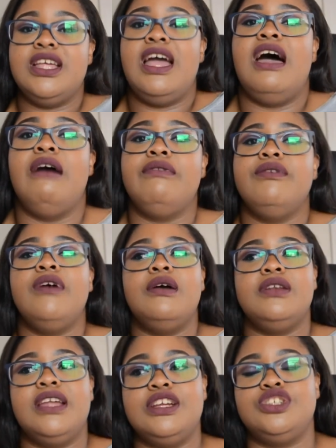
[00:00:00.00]
They have the
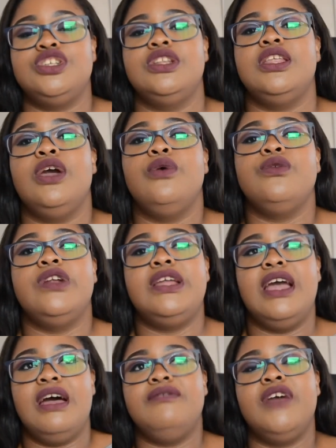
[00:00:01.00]
foundation. They
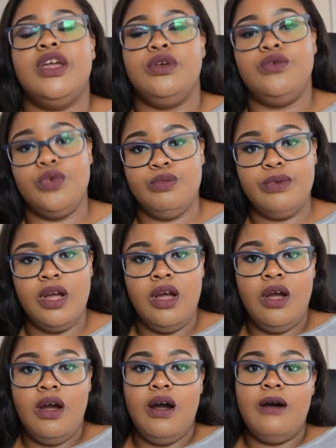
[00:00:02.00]
already have a group
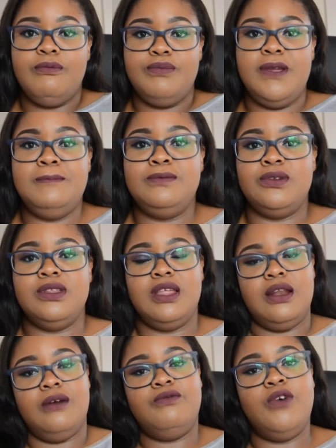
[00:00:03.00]
of people
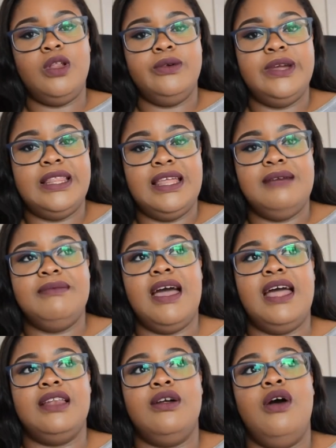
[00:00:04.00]
that are following them
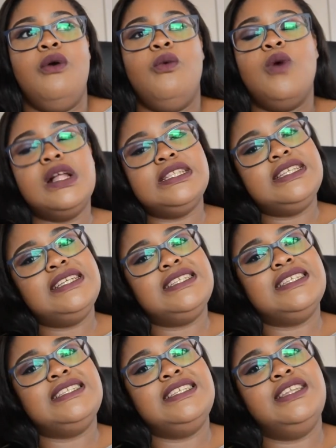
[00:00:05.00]
and wanting
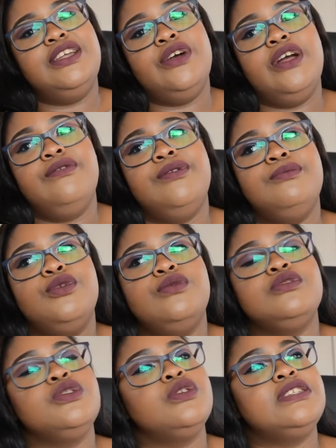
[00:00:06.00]
to see their every
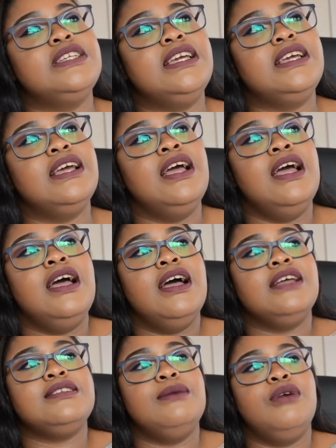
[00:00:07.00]
move. So seeing
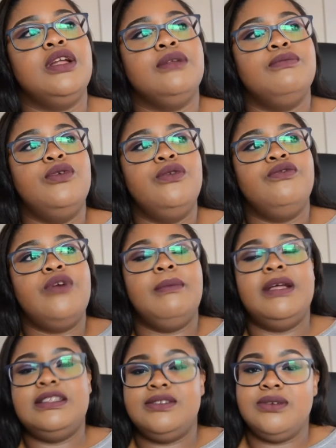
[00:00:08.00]
someone move
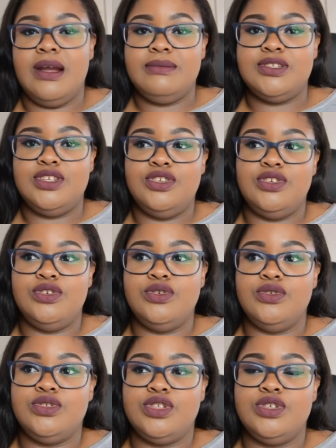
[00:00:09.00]
from Instagram to
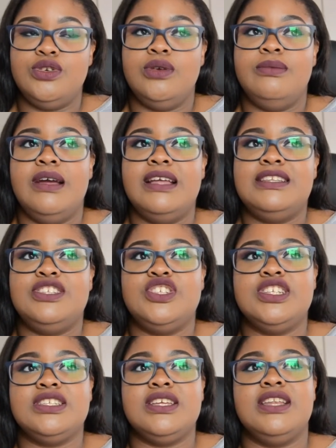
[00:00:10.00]
YouTube, it's
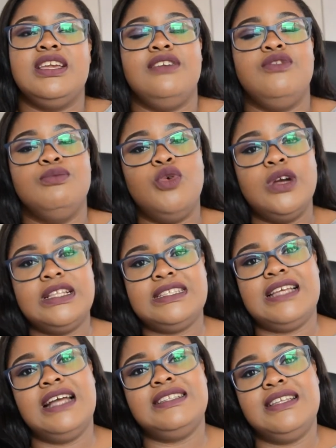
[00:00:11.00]
just gonna give you more
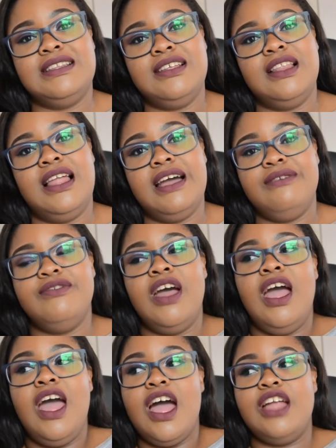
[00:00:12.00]
insight in their life.
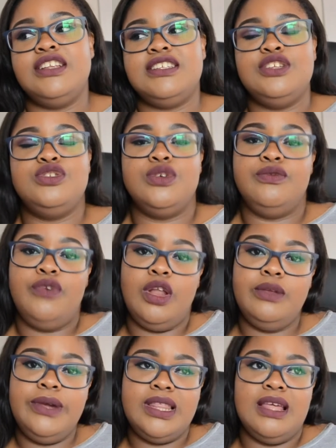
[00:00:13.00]
And since you're
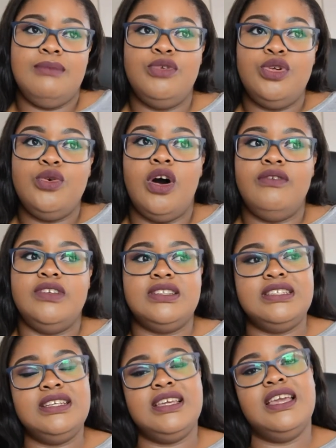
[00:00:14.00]
following them, you
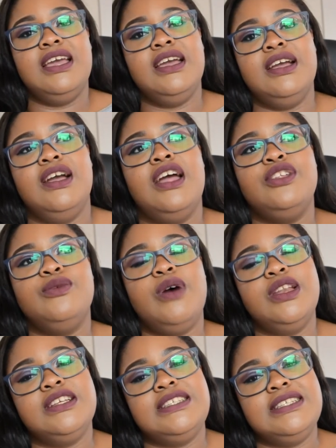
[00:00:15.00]
obviously care and you
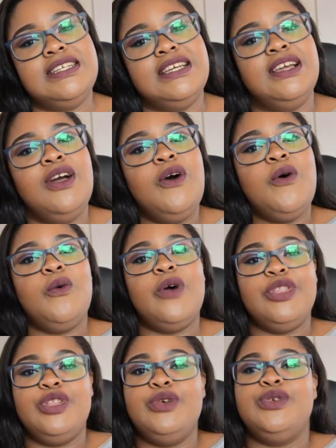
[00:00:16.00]
want to see
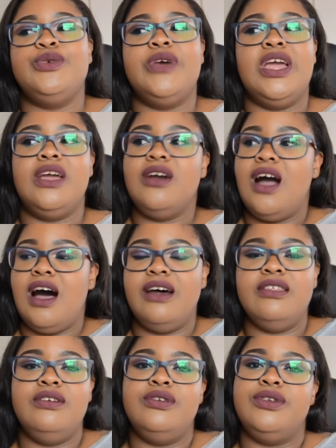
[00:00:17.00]
what they're doing,
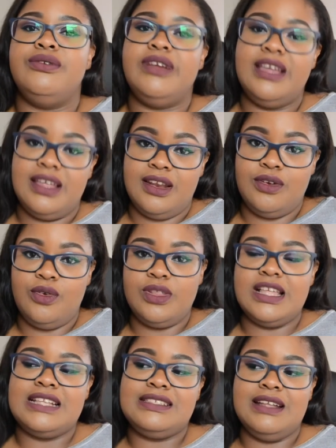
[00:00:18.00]
how they're doing it, and all
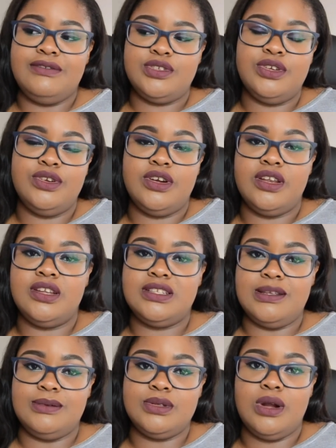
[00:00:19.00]
that stuff. So you're gonna
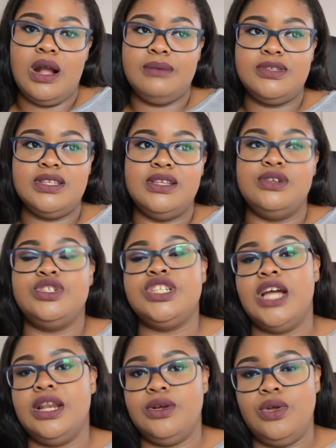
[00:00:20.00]
subscribe to their
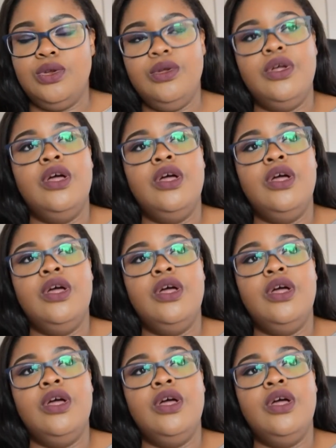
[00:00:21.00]
channel.